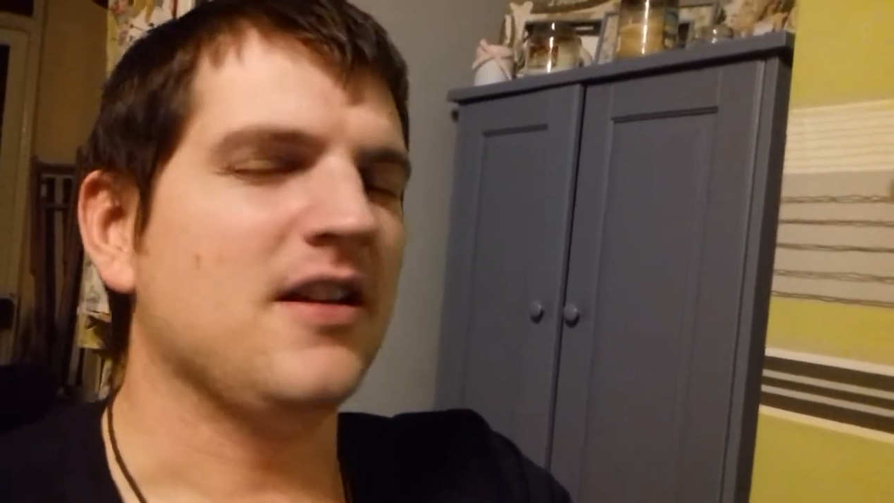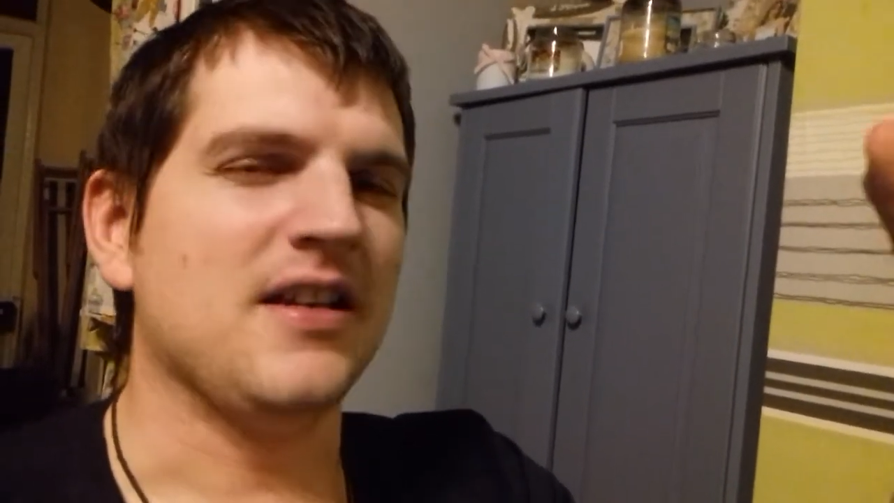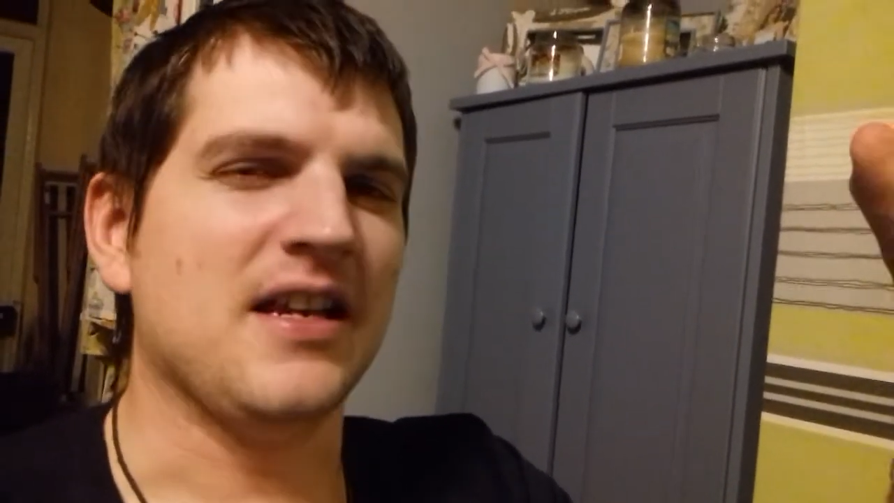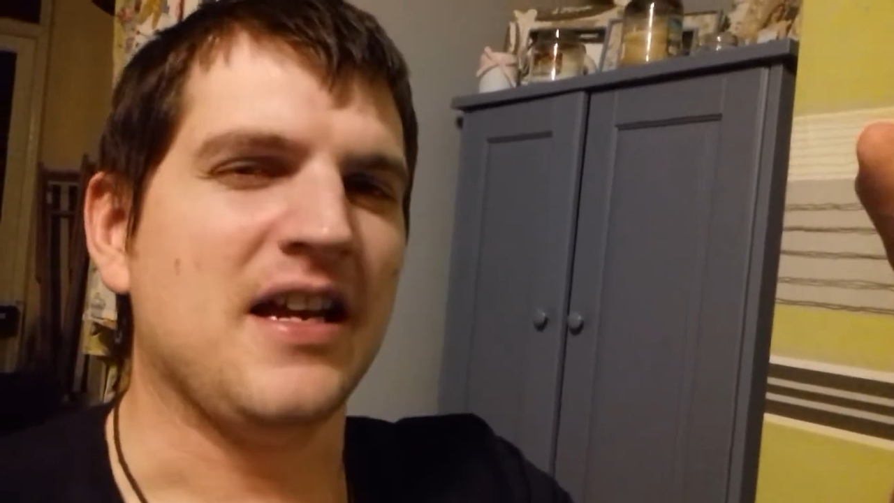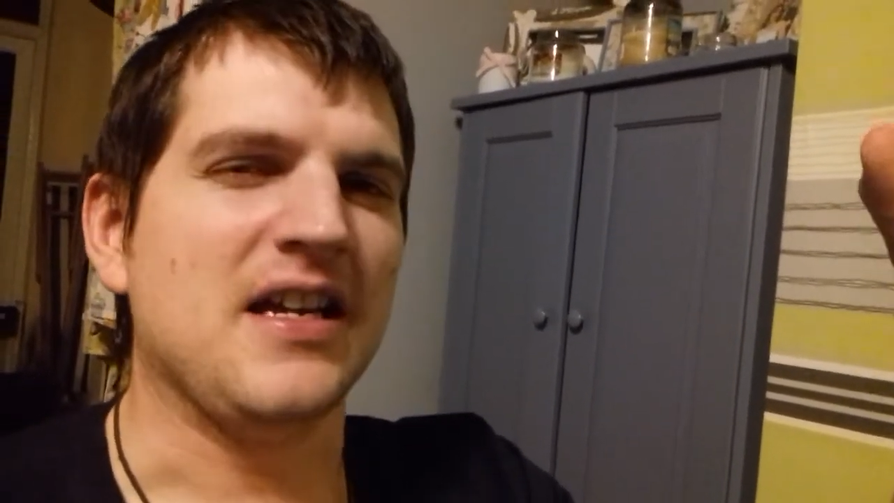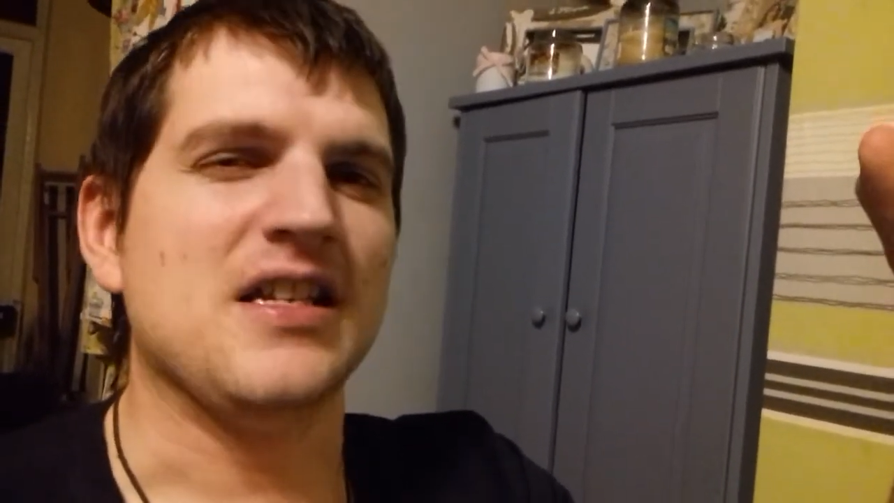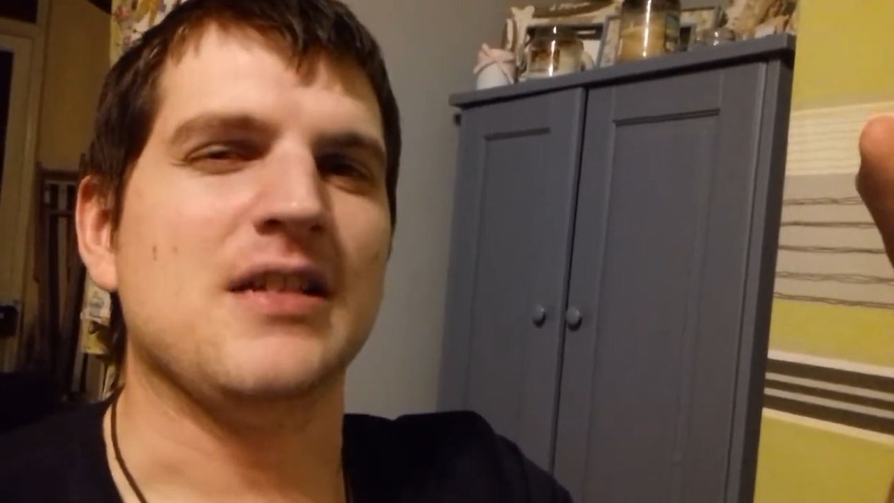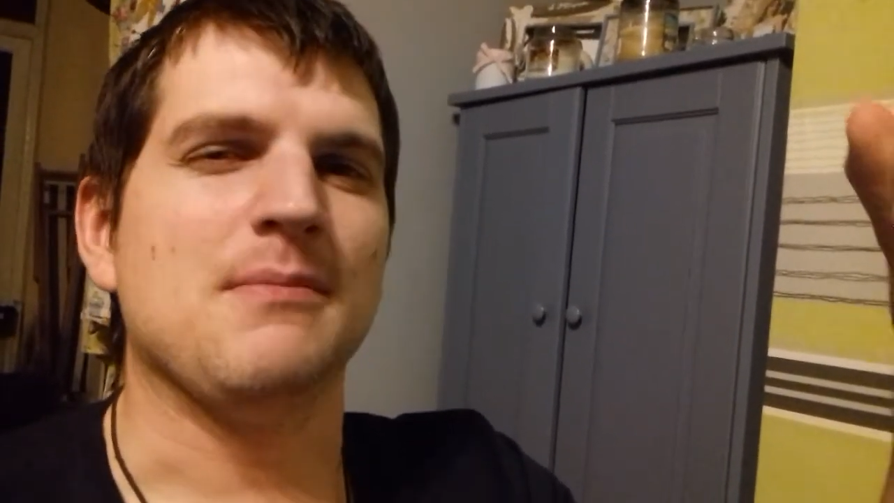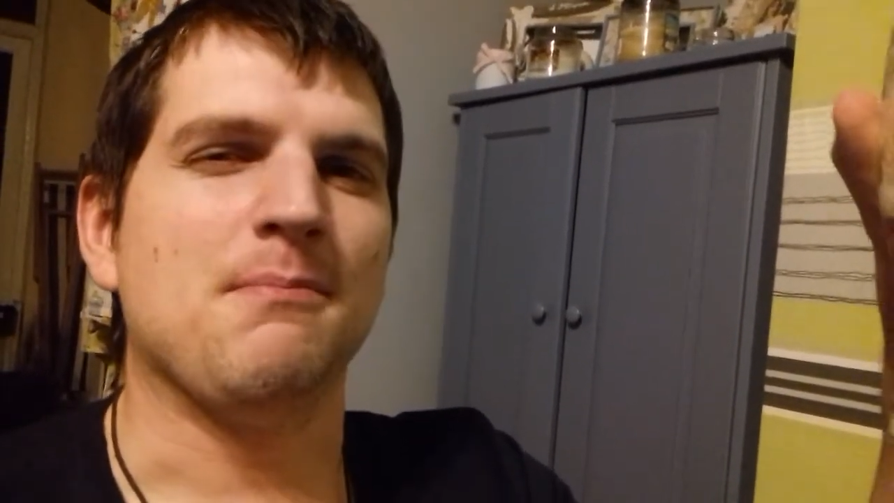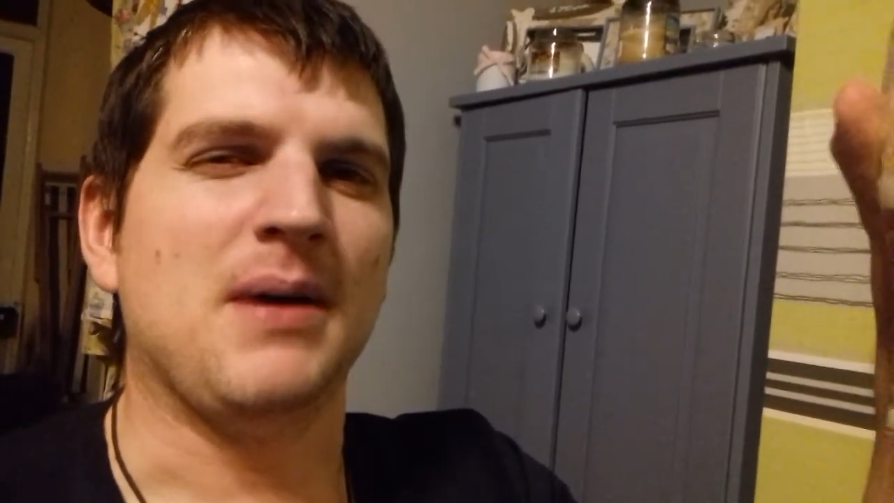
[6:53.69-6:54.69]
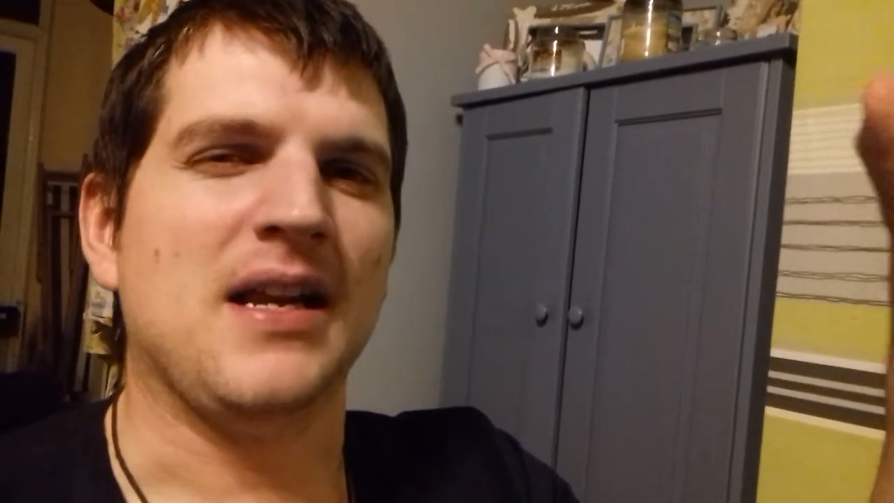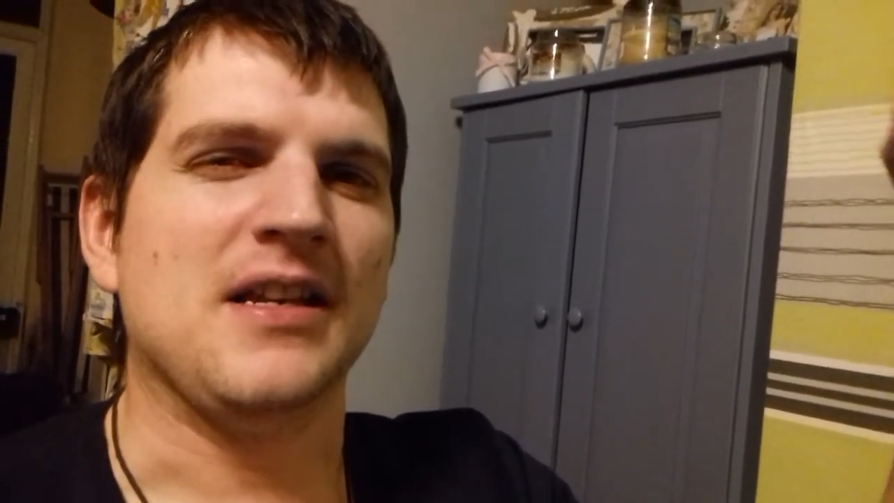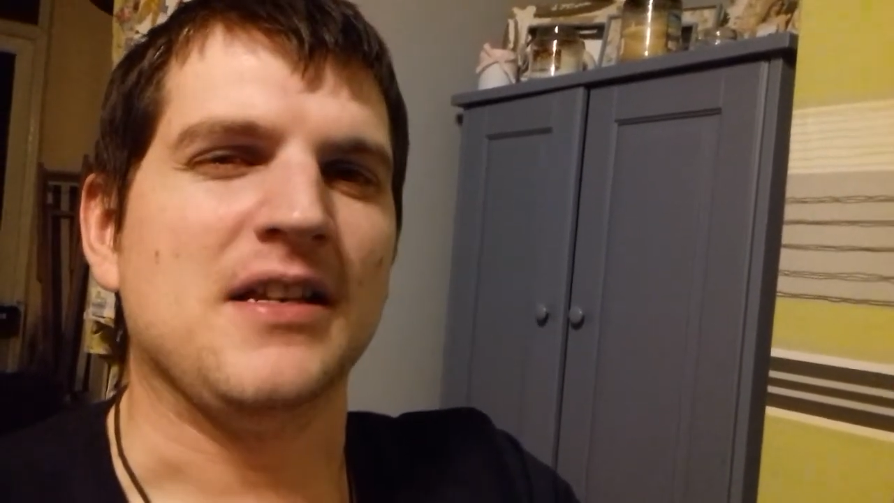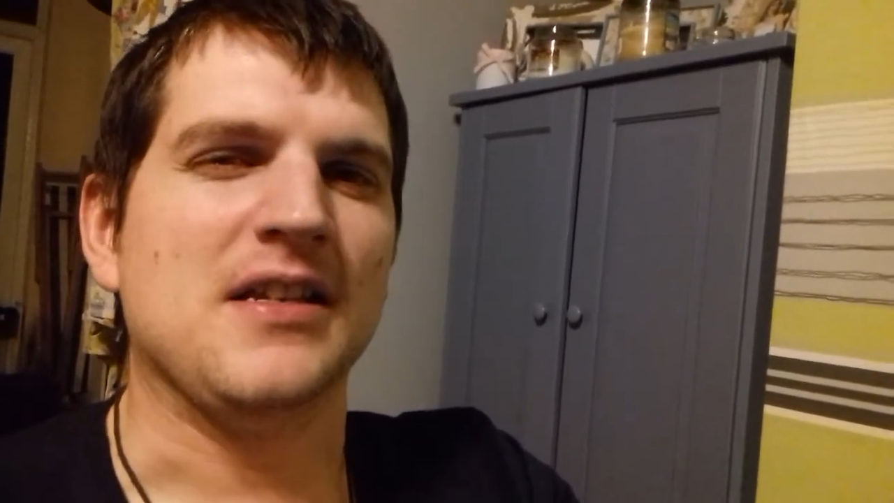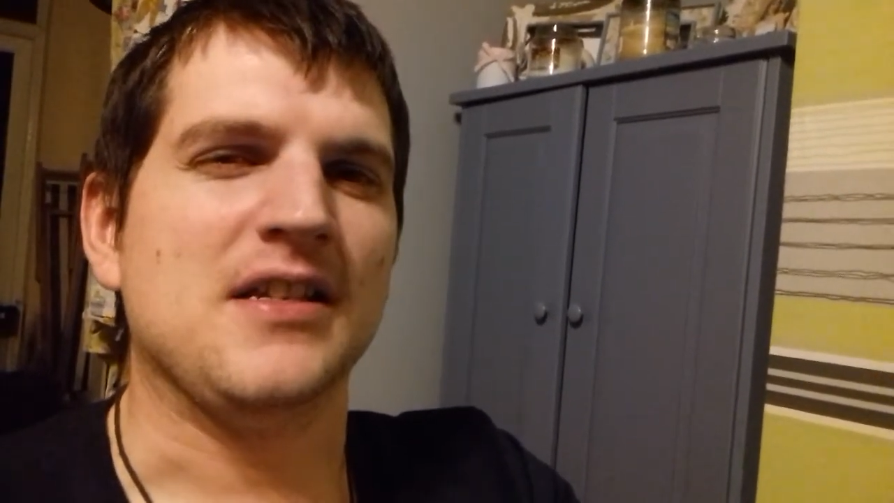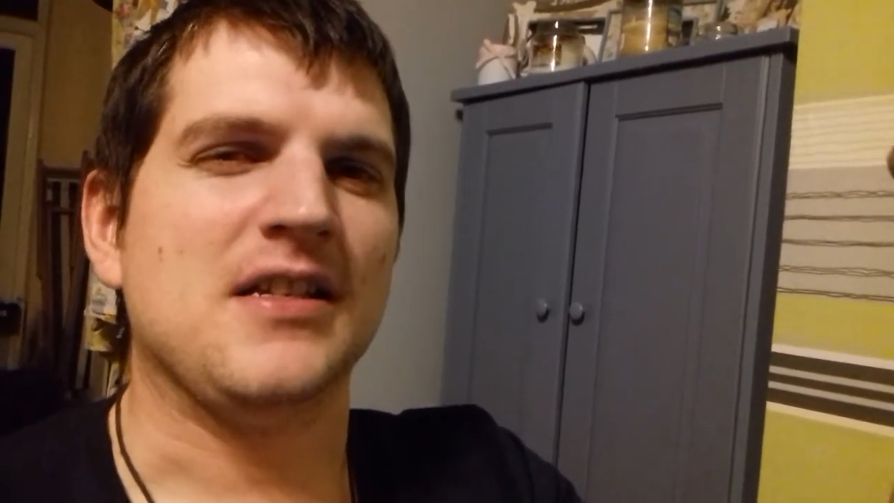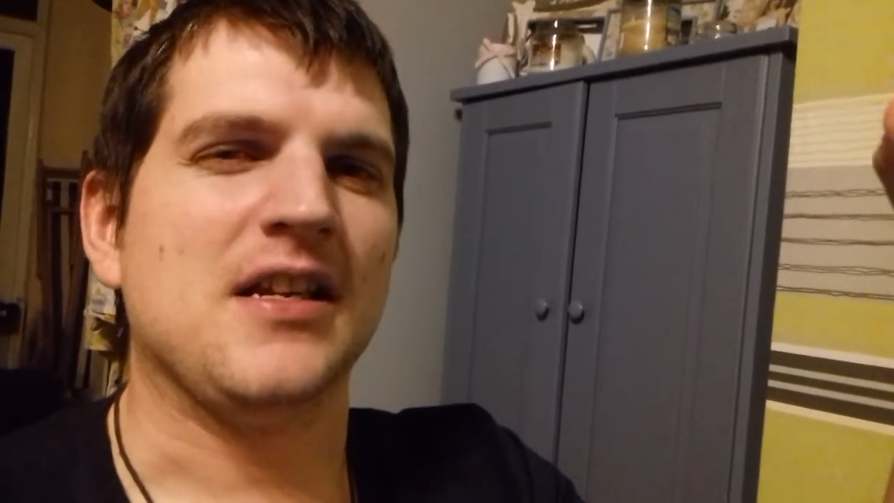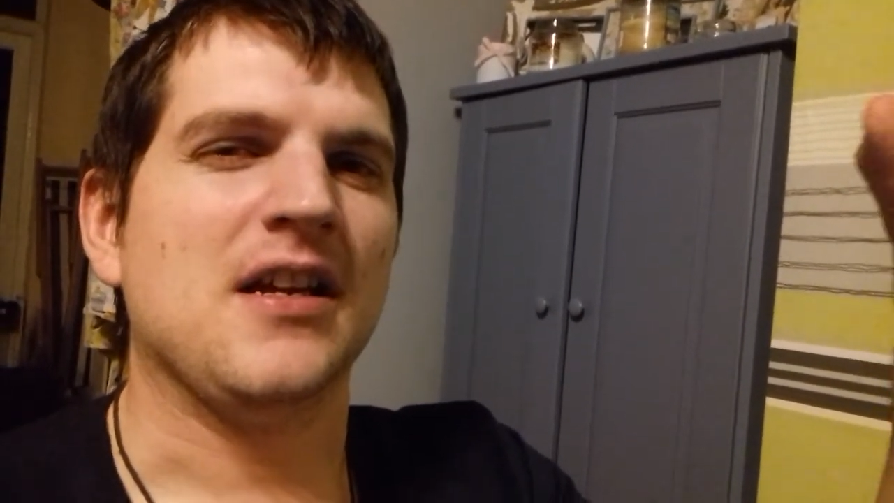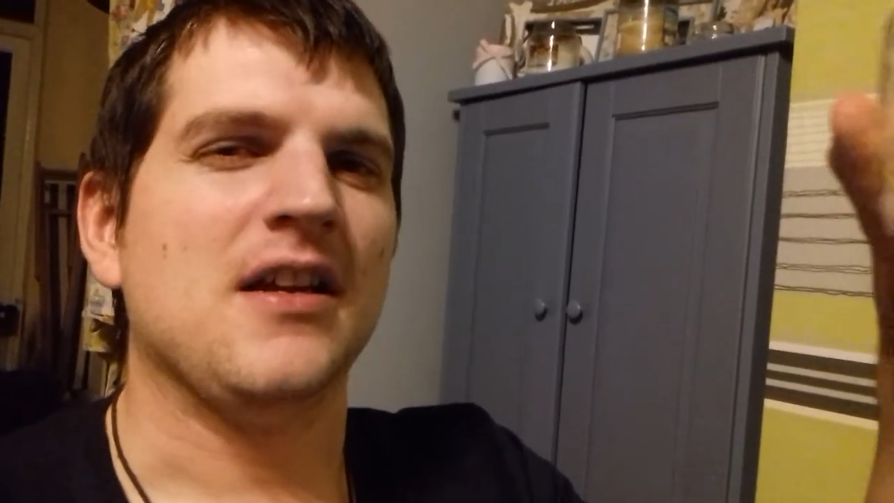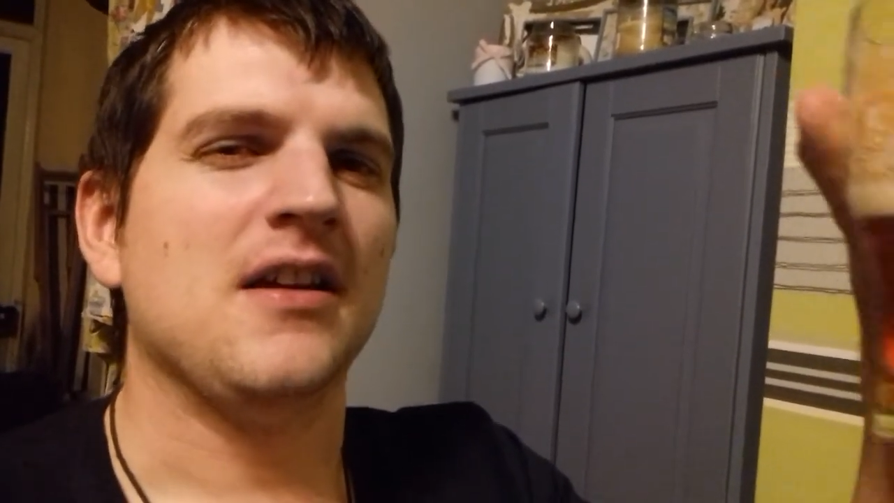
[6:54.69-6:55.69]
nice, balanced,